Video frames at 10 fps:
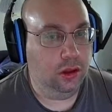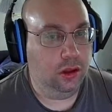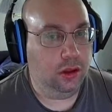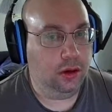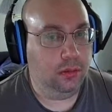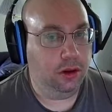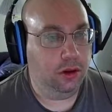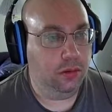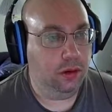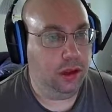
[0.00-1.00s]
There we
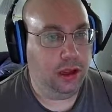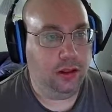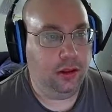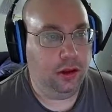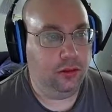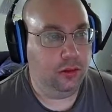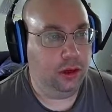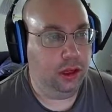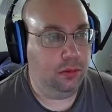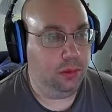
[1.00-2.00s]
go. And they also
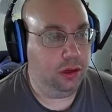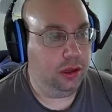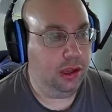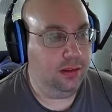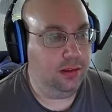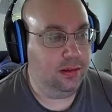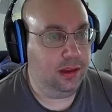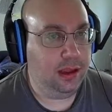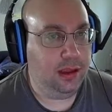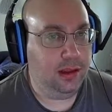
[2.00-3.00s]
need a bookcase,
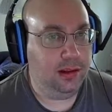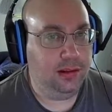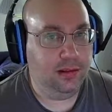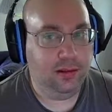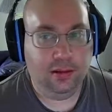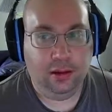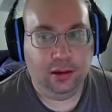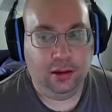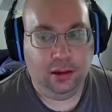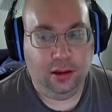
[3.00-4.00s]
and
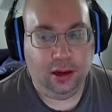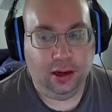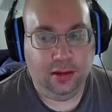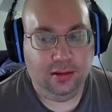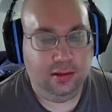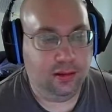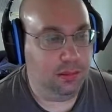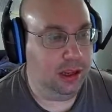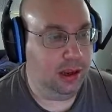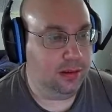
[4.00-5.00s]
I did see
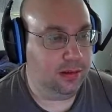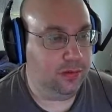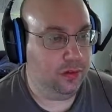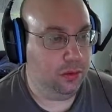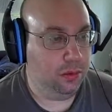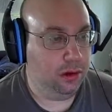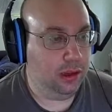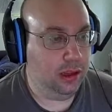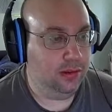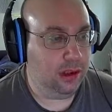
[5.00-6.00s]
somebody asking for a bookcase.